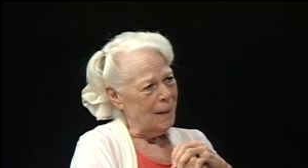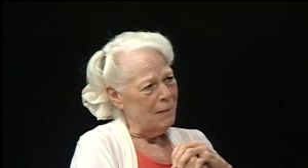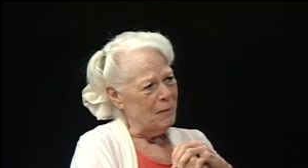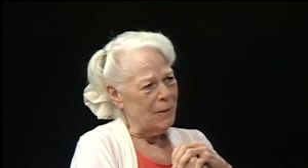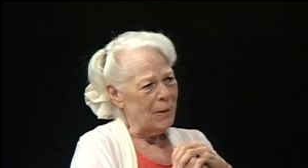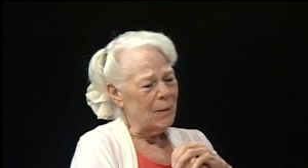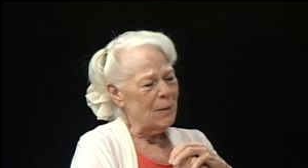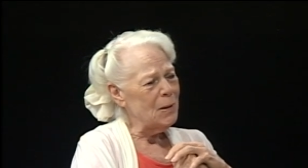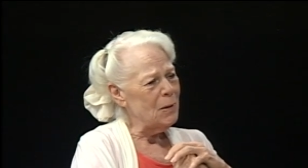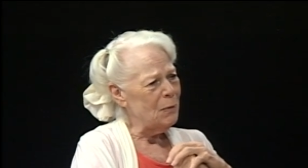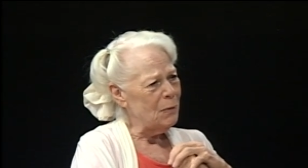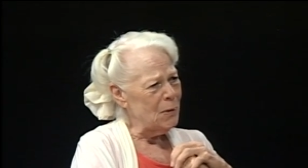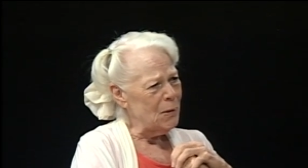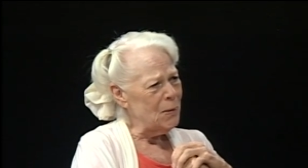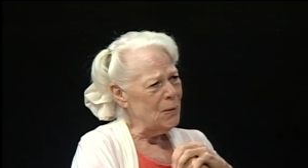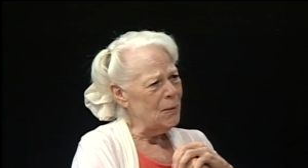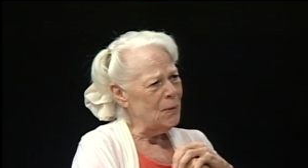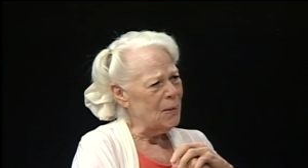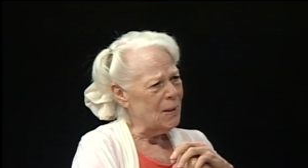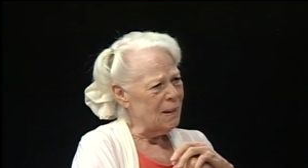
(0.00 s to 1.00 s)
Very
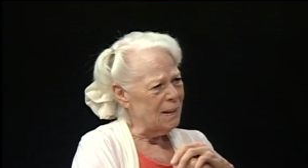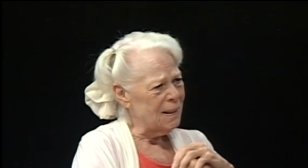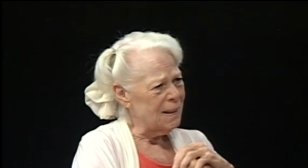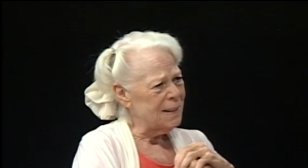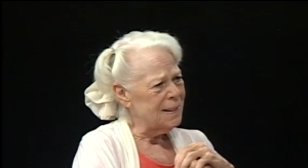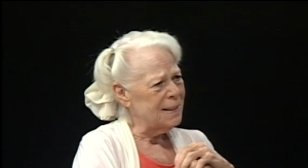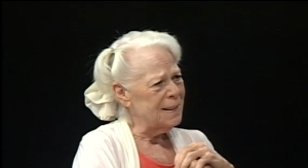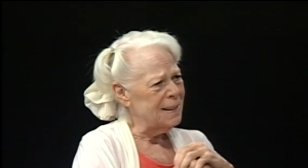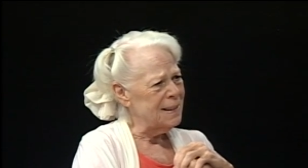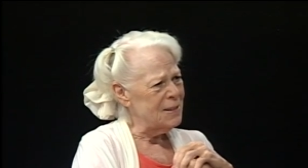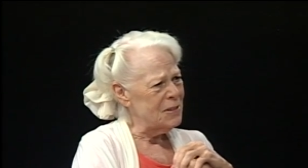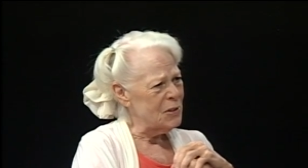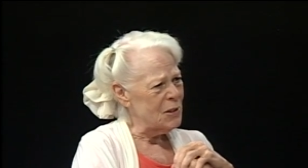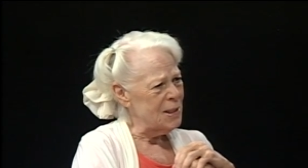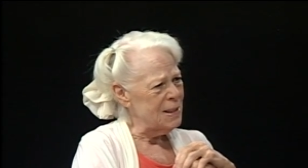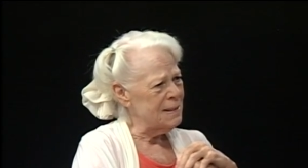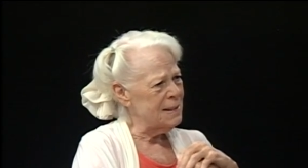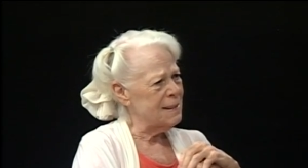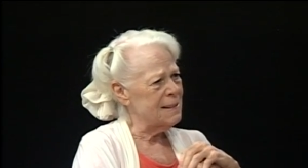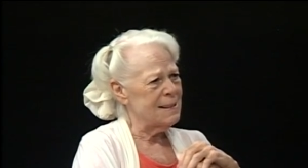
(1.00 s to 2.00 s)
few got it in
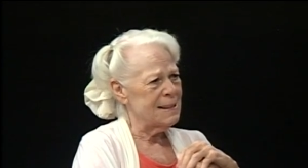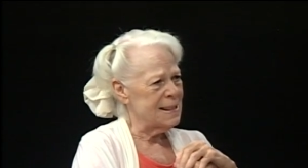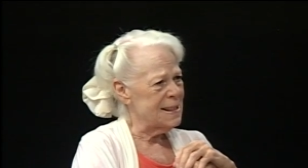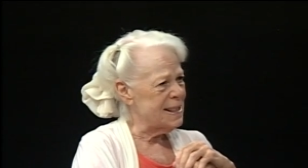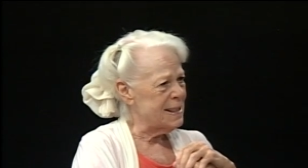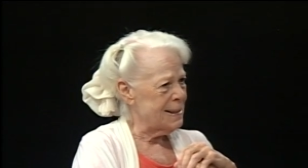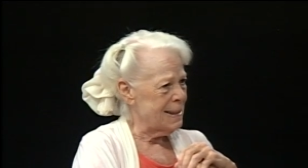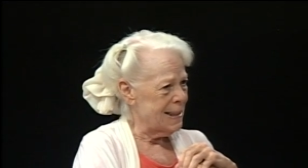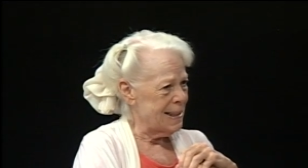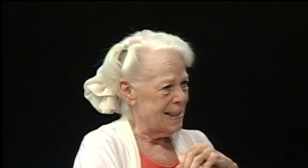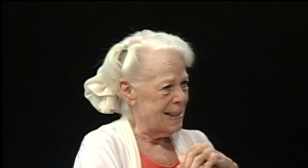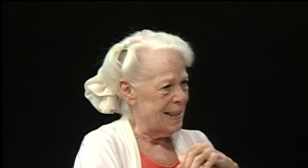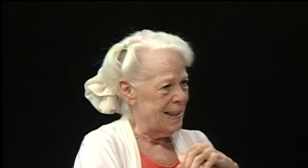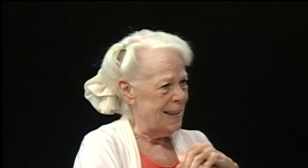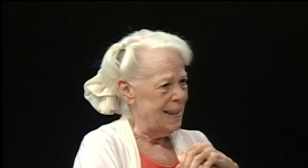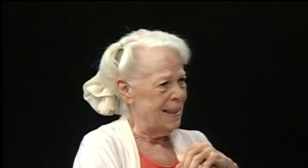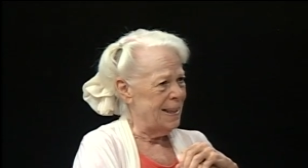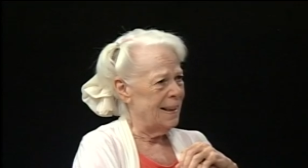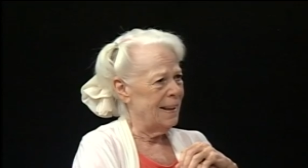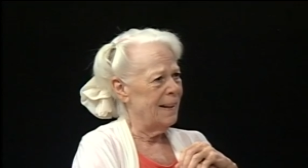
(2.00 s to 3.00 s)
Jesus's
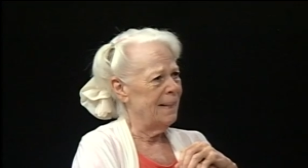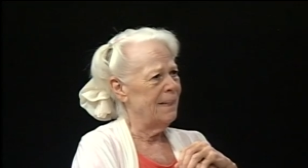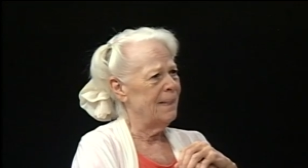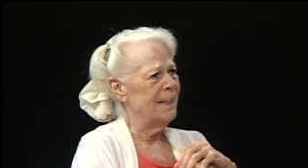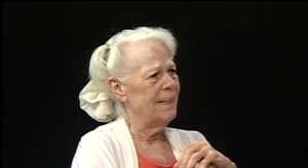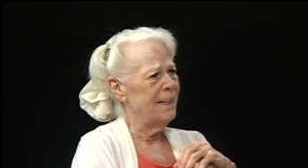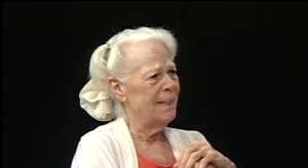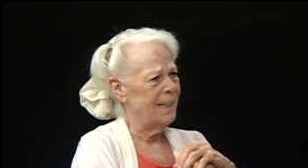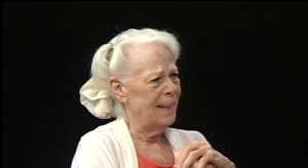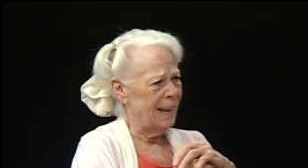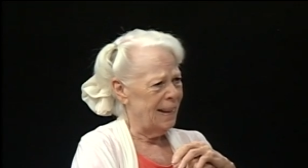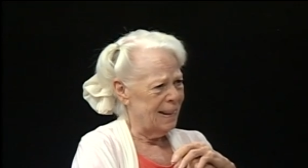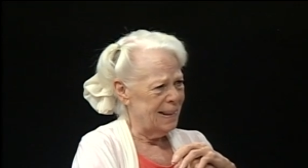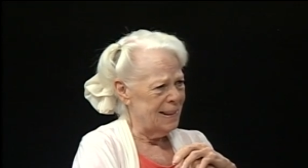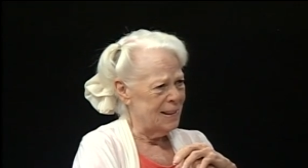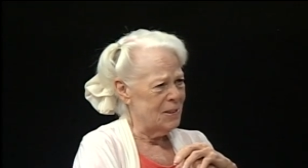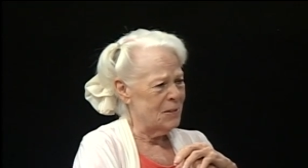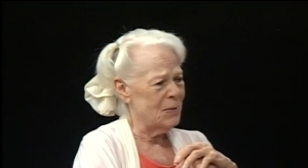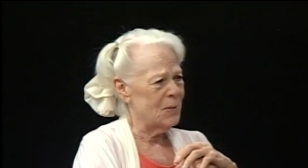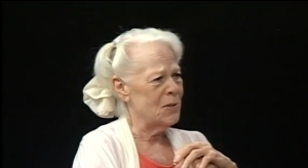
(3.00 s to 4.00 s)
day, and that
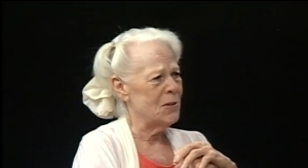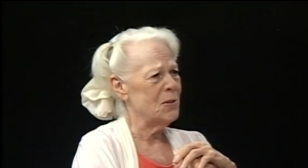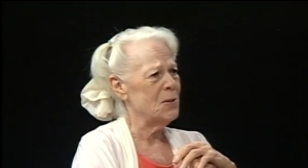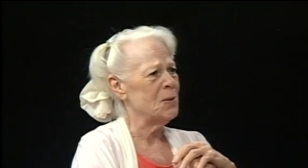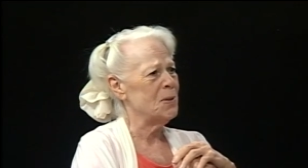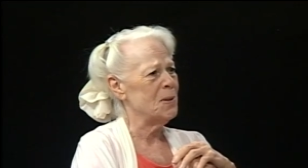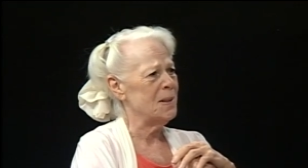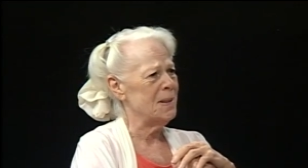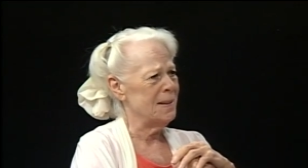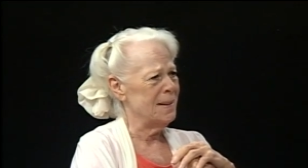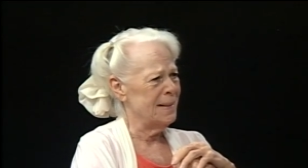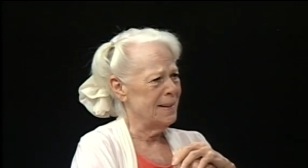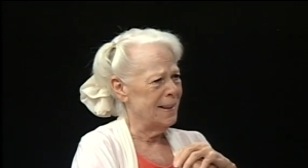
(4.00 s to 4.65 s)
is for sure.